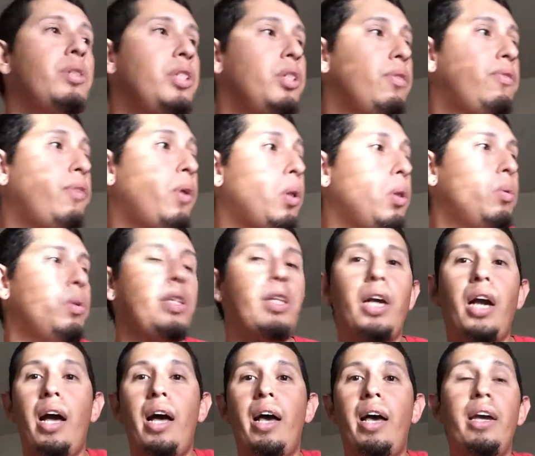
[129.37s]
and you're following the
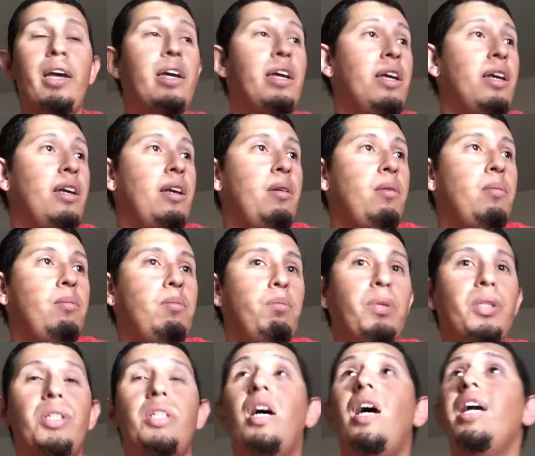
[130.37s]
guy
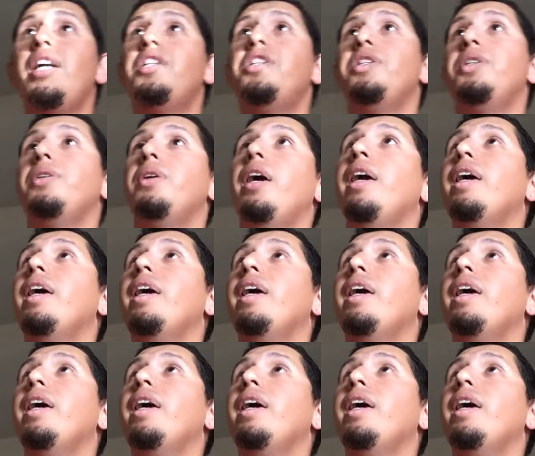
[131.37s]
beside you.